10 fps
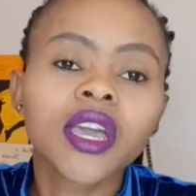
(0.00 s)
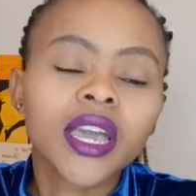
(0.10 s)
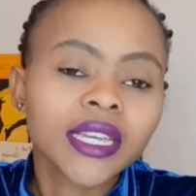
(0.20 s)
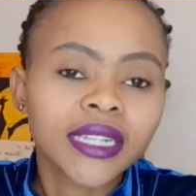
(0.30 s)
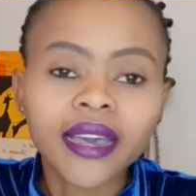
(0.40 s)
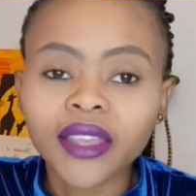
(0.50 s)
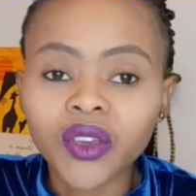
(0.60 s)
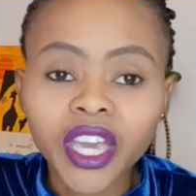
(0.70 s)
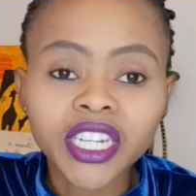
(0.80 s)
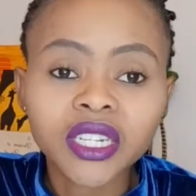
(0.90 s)
It's either you
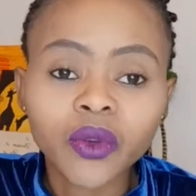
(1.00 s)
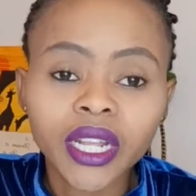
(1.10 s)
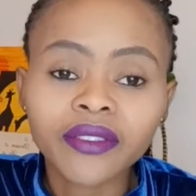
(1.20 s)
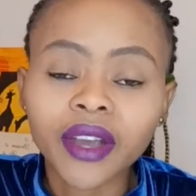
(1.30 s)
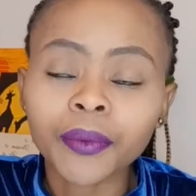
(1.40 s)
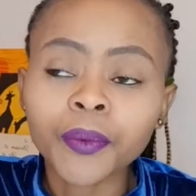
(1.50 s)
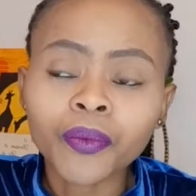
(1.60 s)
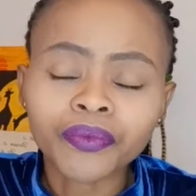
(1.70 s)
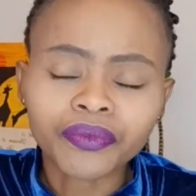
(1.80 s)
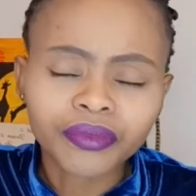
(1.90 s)
cash in whatever
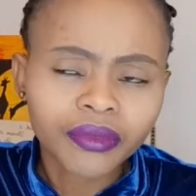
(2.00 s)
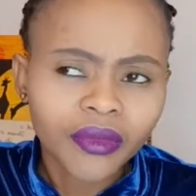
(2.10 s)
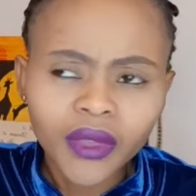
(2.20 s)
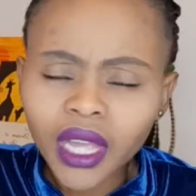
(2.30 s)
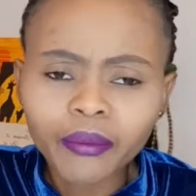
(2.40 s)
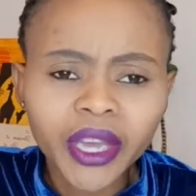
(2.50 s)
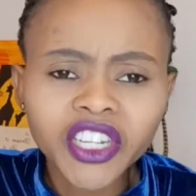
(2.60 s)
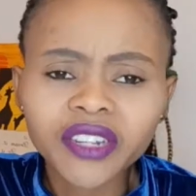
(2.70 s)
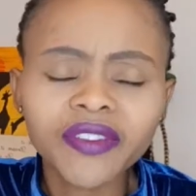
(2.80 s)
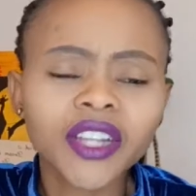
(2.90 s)

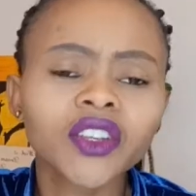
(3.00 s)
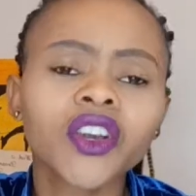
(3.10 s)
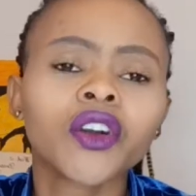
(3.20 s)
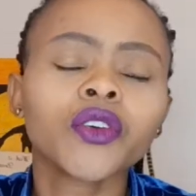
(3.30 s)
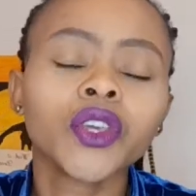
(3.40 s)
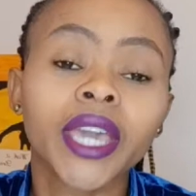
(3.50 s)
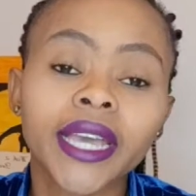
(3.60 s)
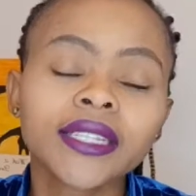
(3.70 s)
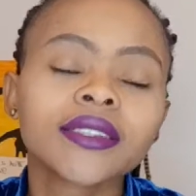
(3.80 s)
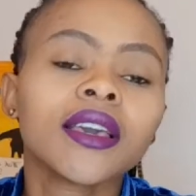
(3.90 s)
pension fund you
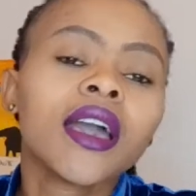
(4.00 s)
get,